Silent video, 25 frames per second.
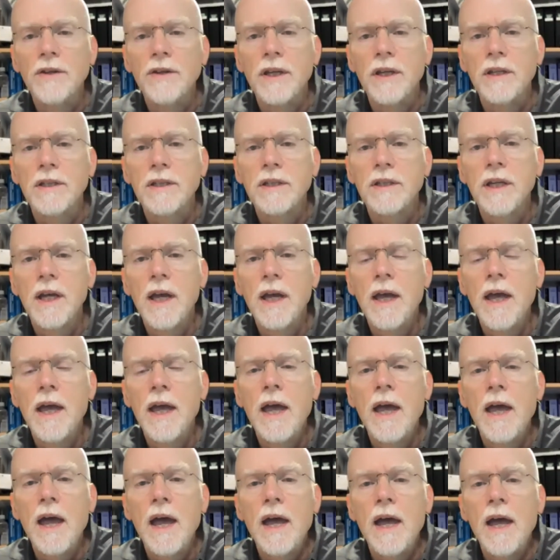this.
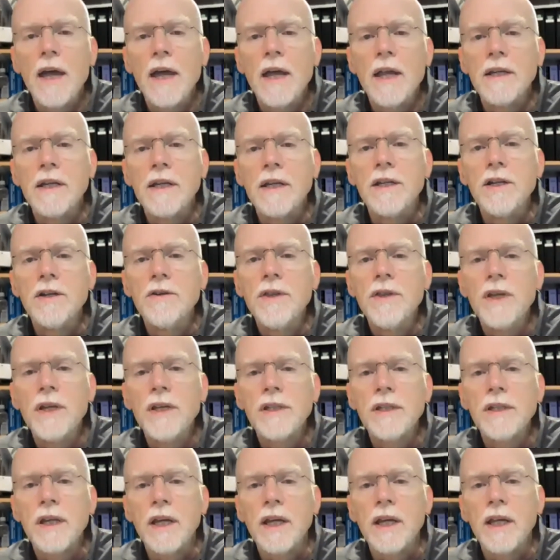To do
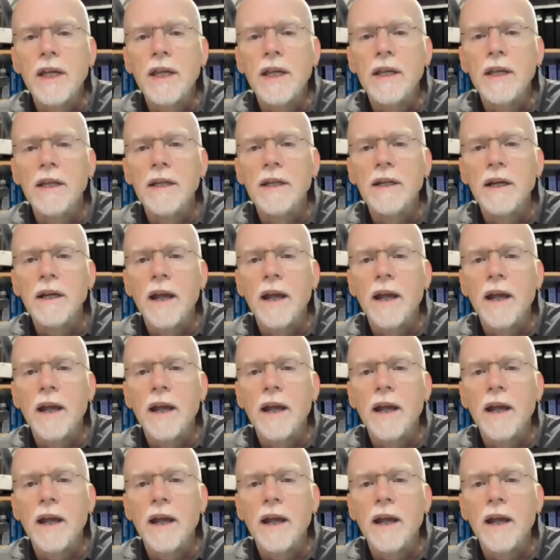this in